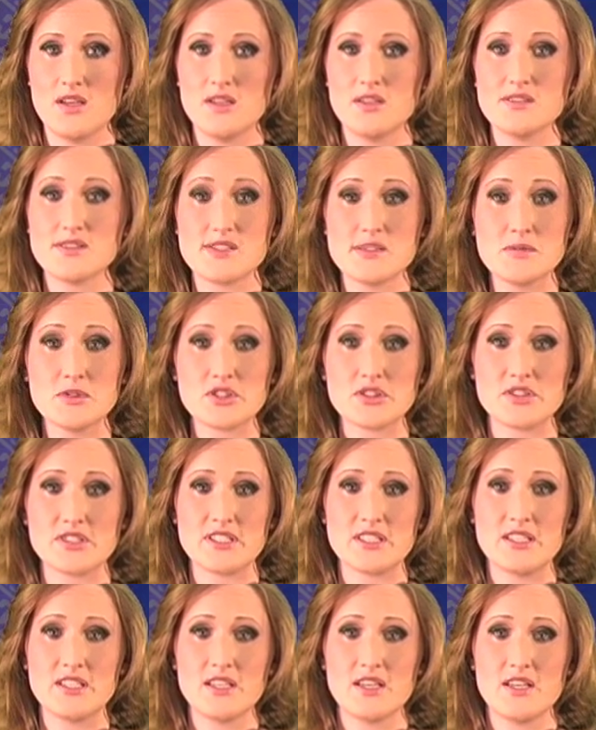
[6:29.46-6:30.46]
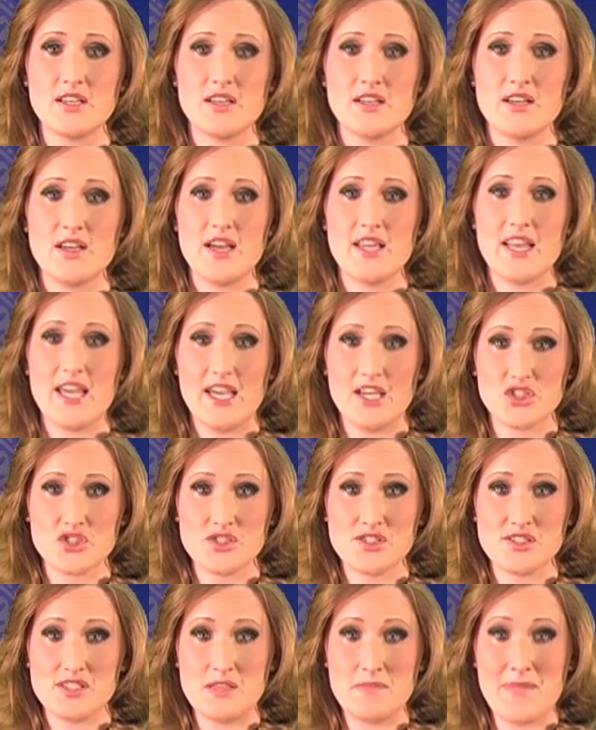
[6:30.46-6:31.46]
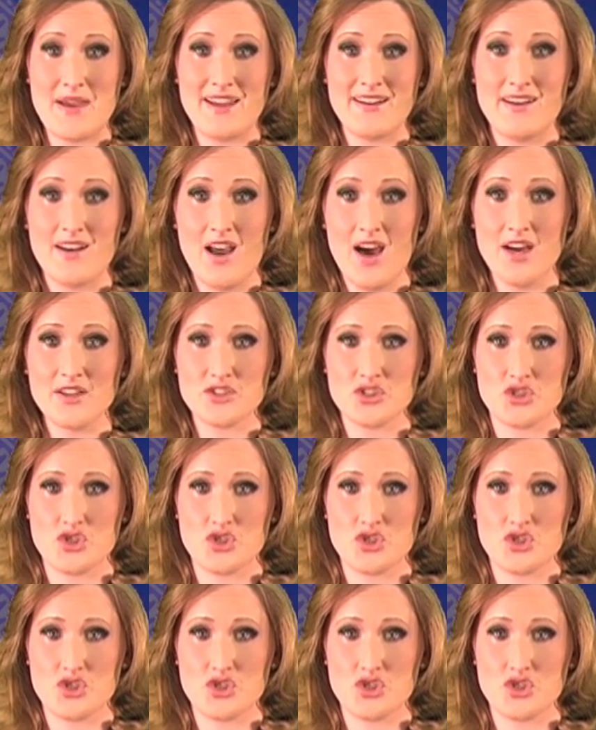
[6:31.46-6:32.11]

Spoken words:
Similarly, an agency may not